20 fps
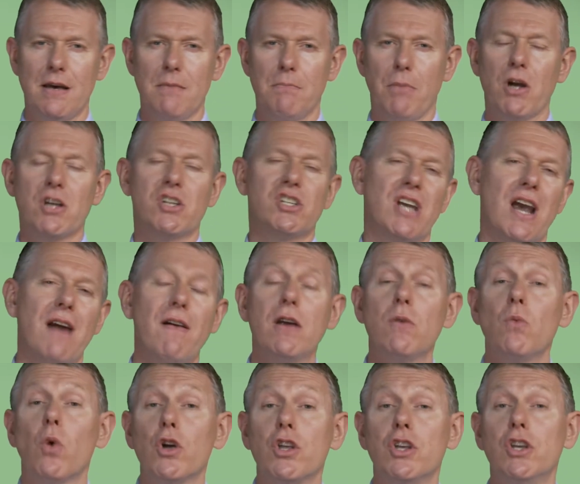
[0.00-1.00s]
by sharing
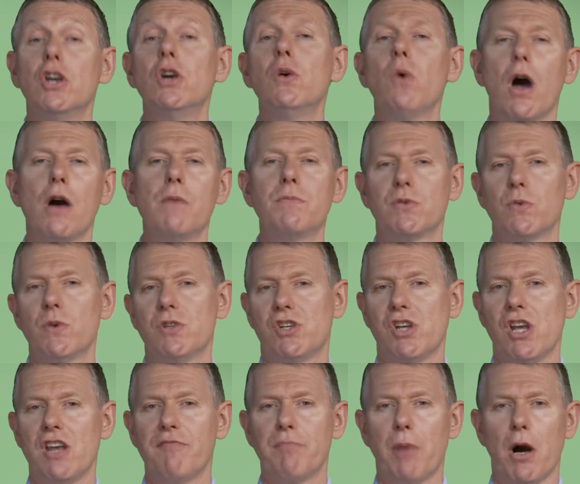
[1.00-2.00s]
what you hope to
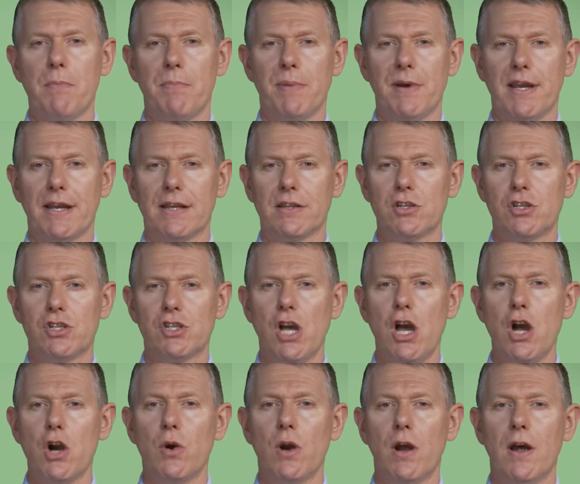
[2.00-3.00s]
achieve by being at the
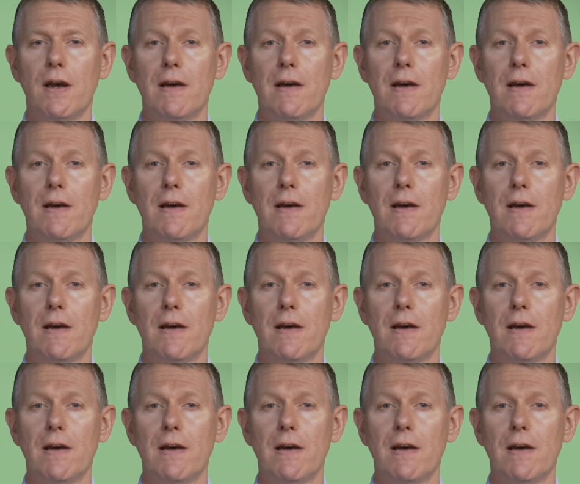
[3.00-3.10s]
show,